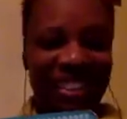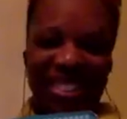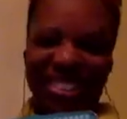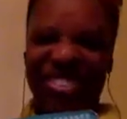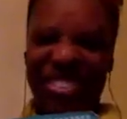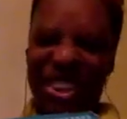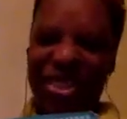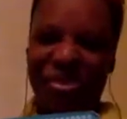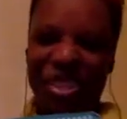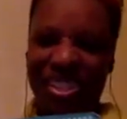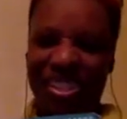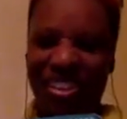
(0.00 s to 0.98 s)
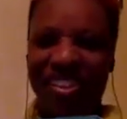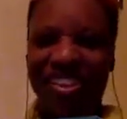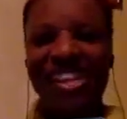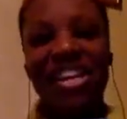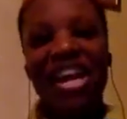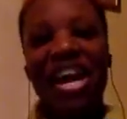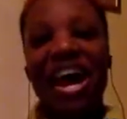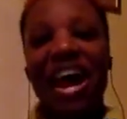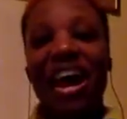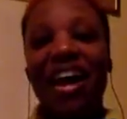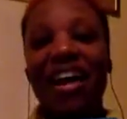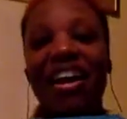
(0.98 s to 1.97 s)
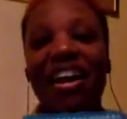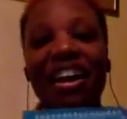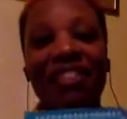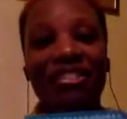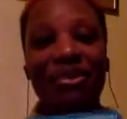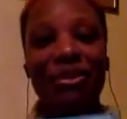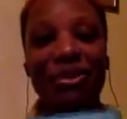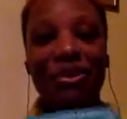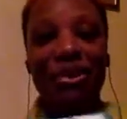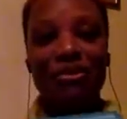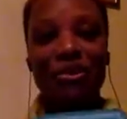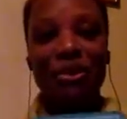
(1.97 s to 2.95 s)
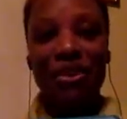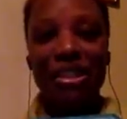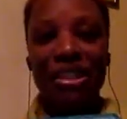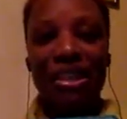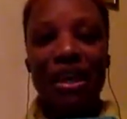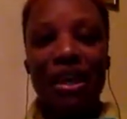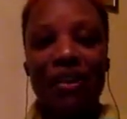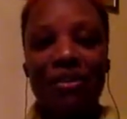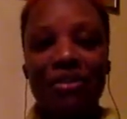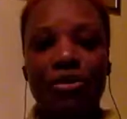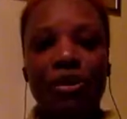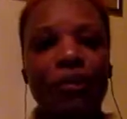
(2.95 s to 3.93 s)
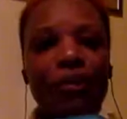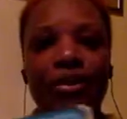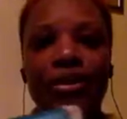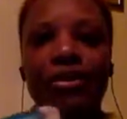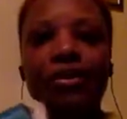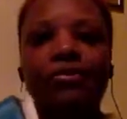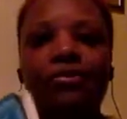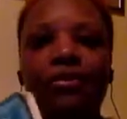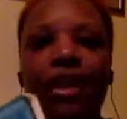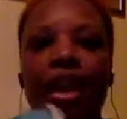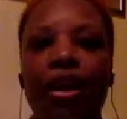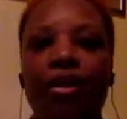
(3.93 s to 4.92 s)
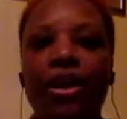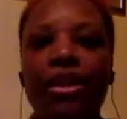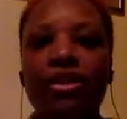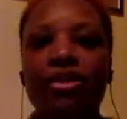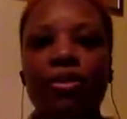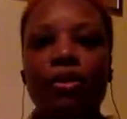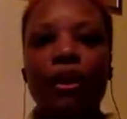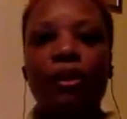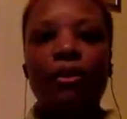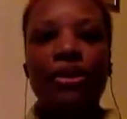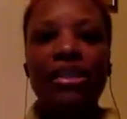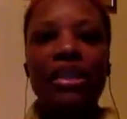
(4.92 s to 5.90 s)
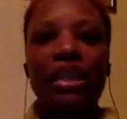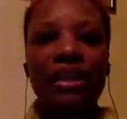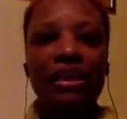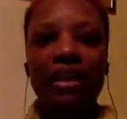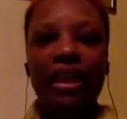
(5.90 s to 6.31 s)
you heard me say that, right? I left some of those books, some of my books. So quite a number of my books didn't